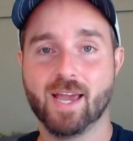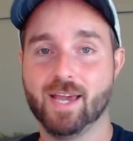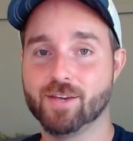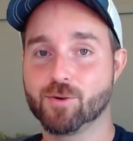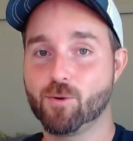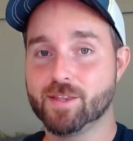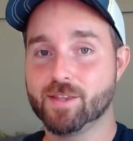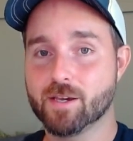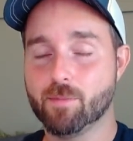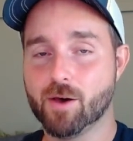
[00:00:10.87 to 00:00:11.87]
And the great
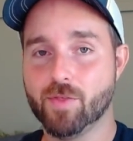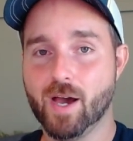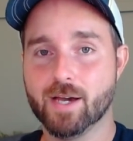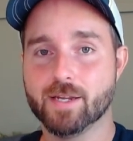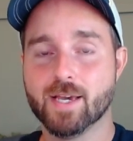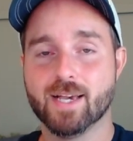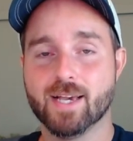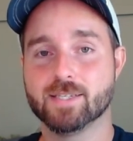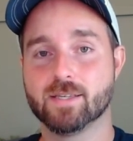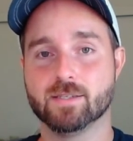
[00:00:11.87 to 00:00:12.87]
thing about that
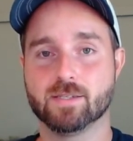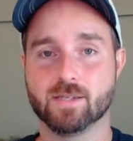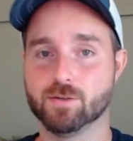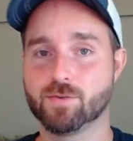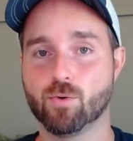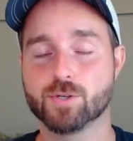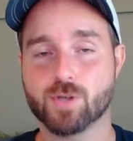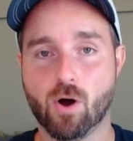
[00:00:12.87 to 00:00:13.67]
is that Salesforce